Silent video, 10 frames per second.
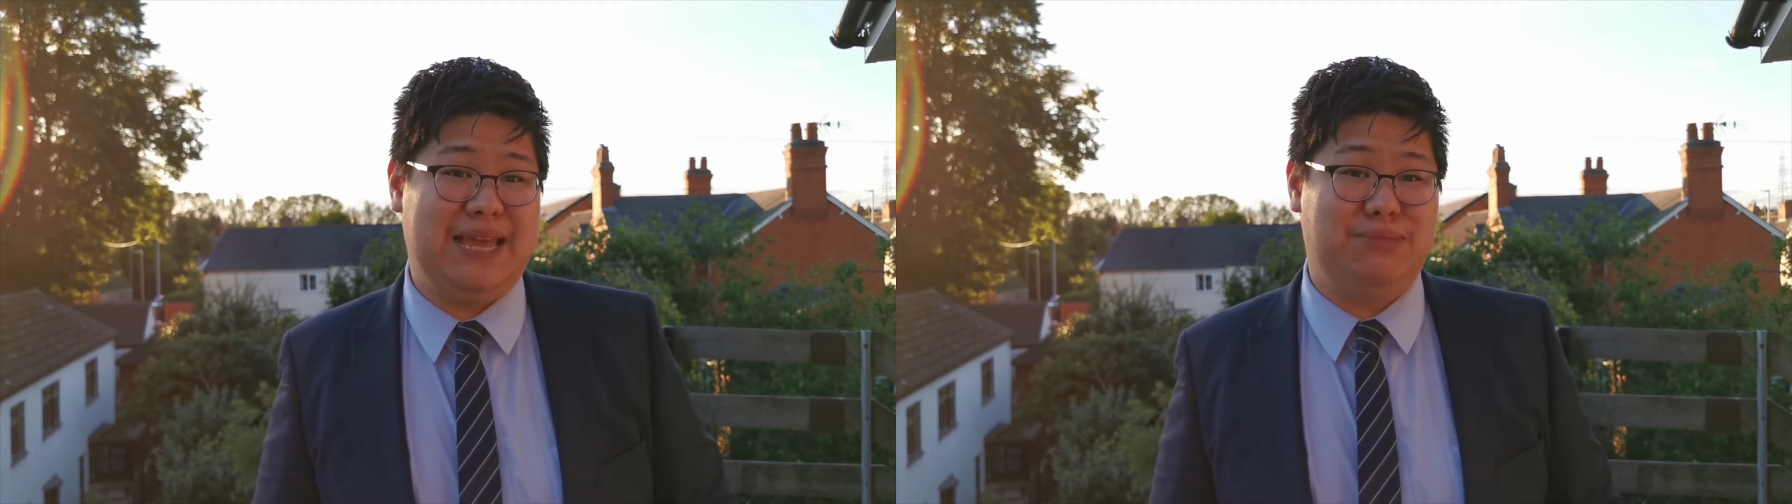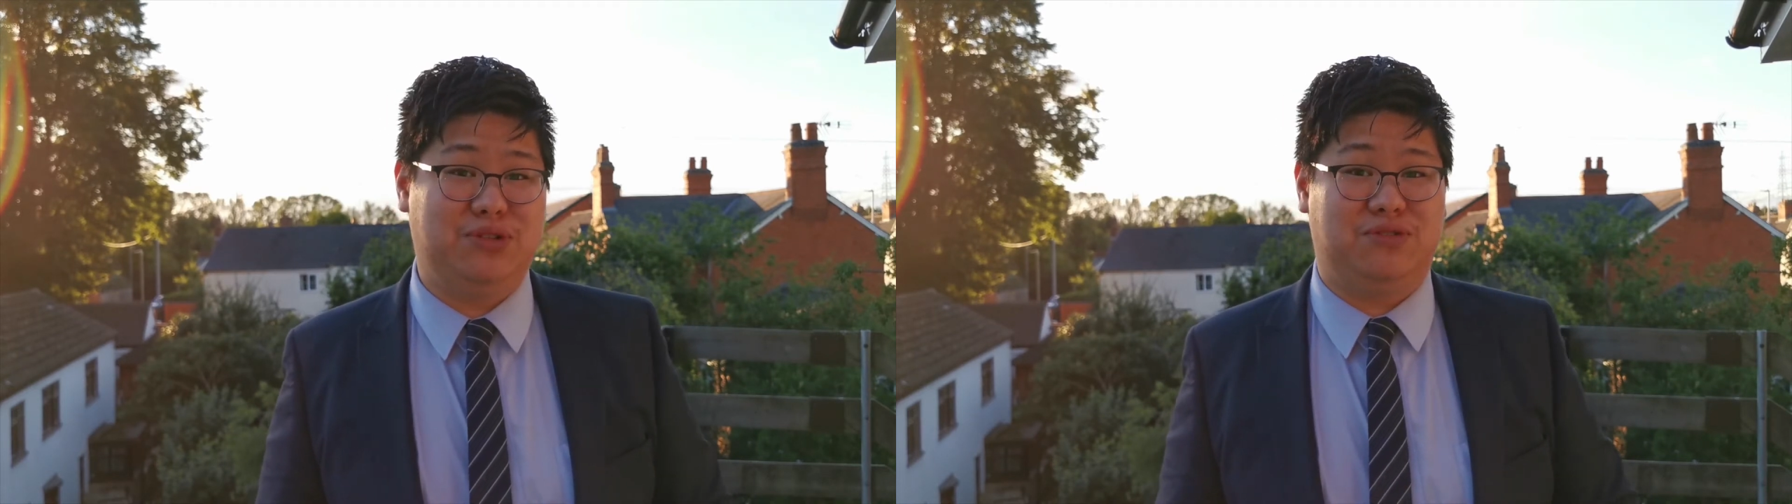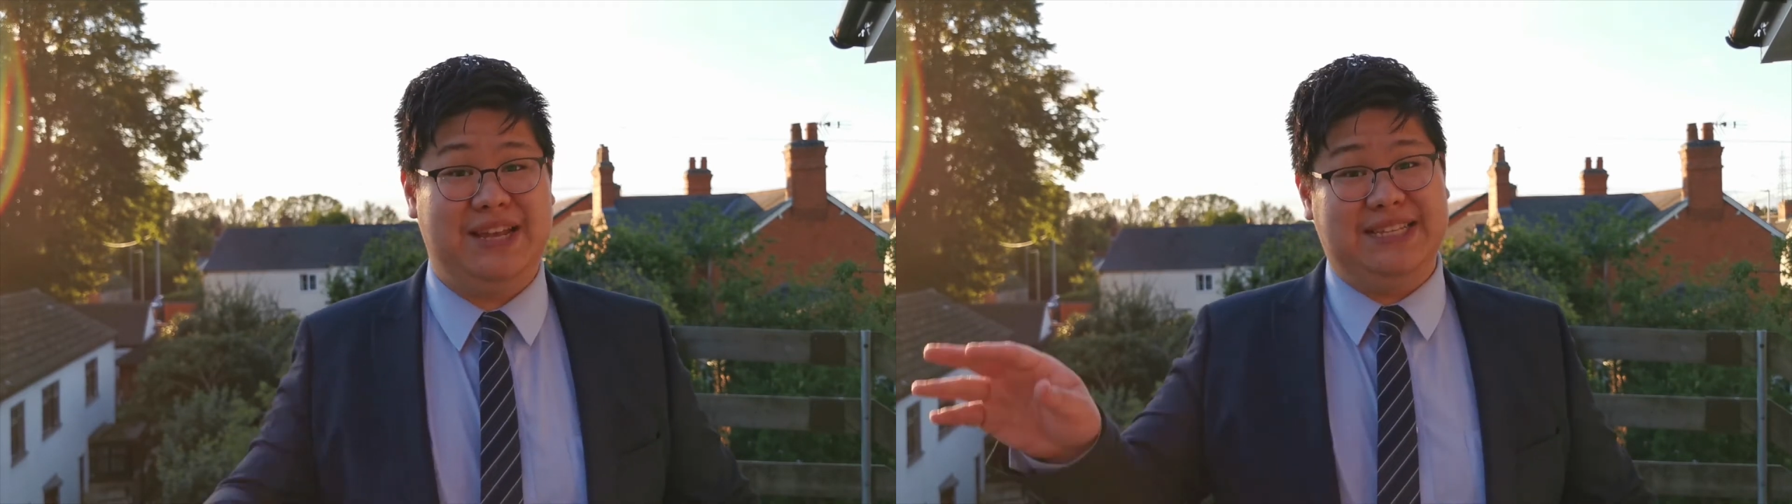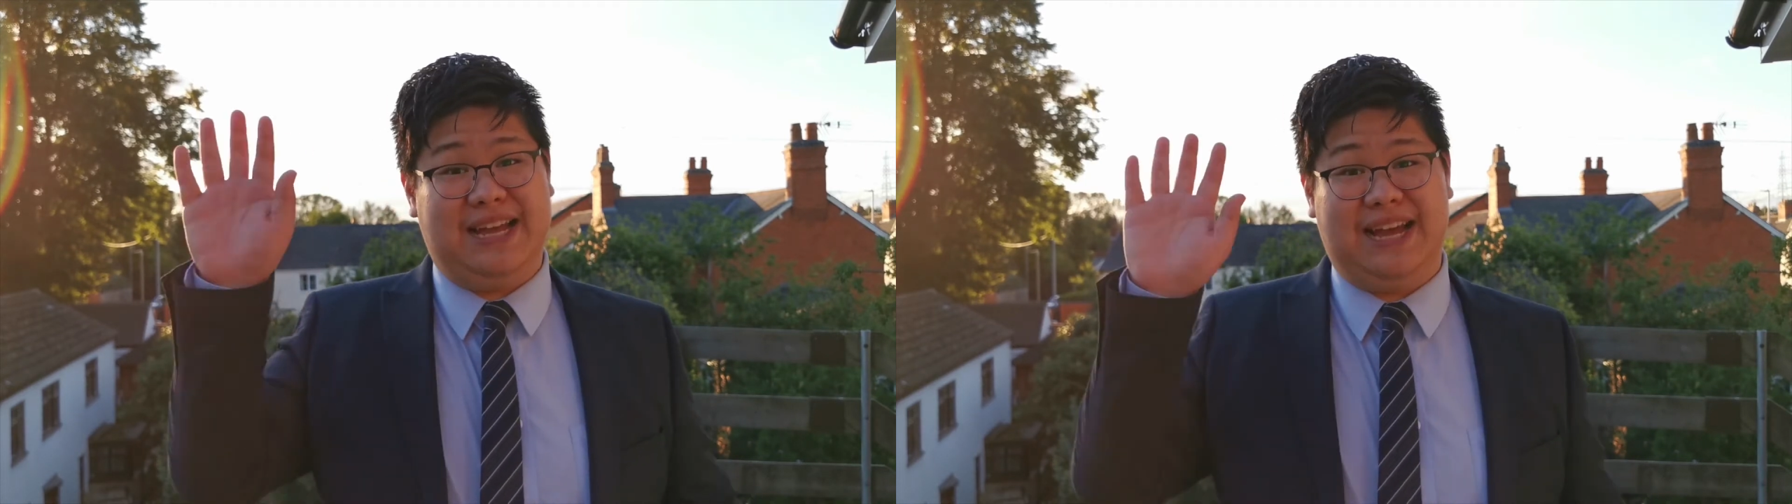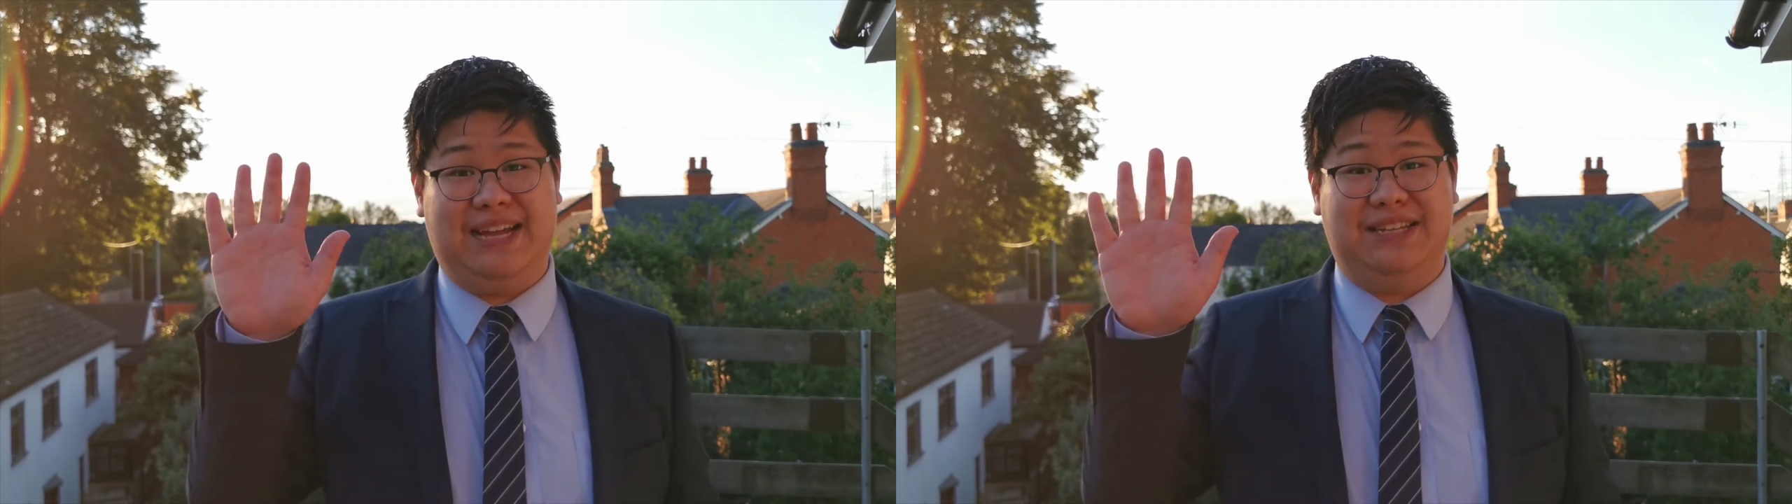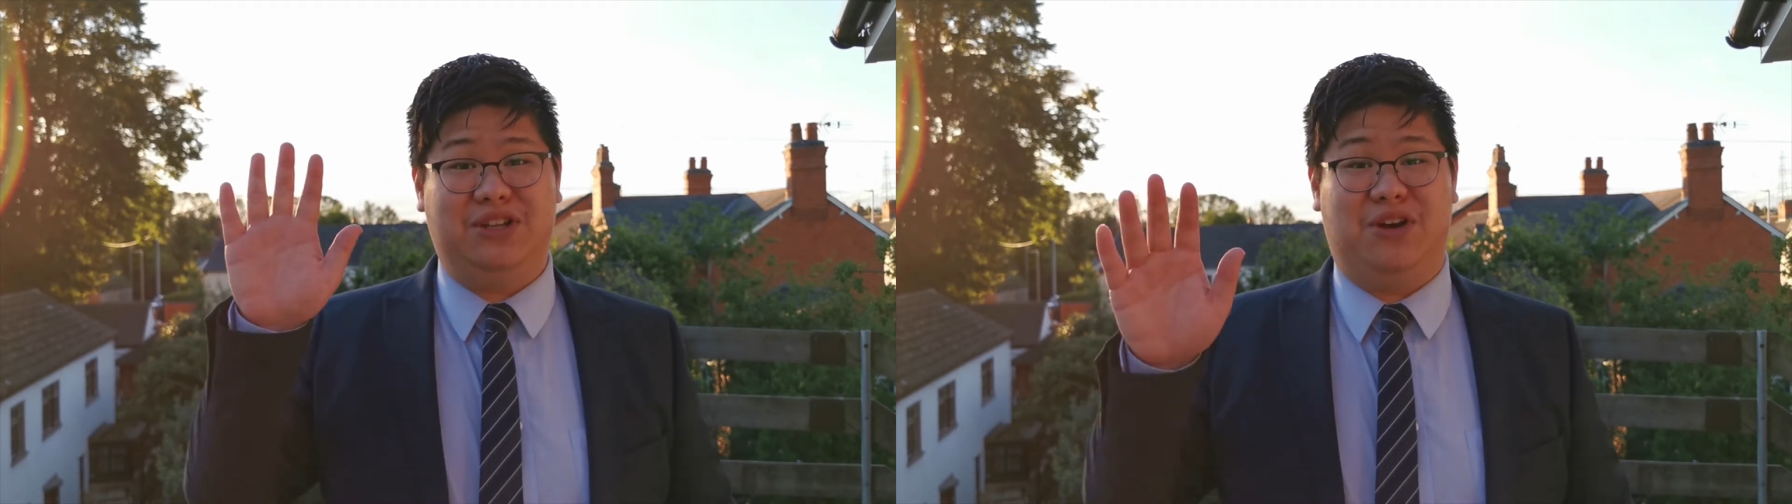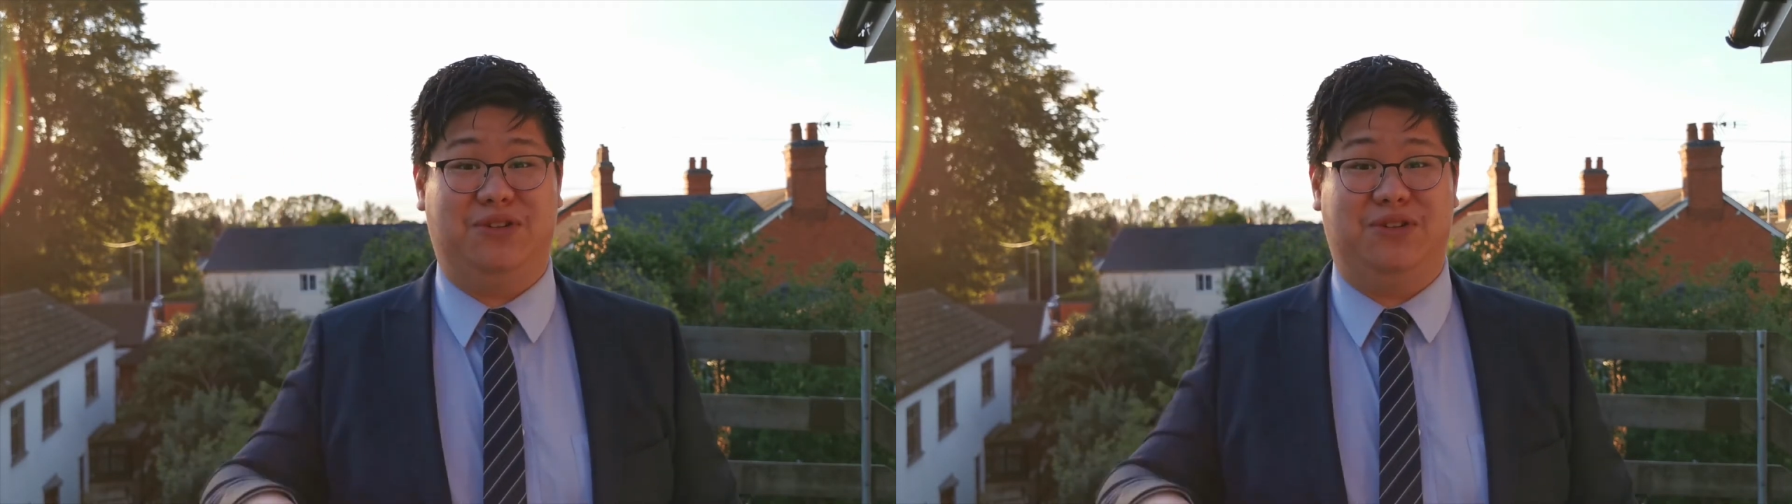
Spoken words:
able to raise their hand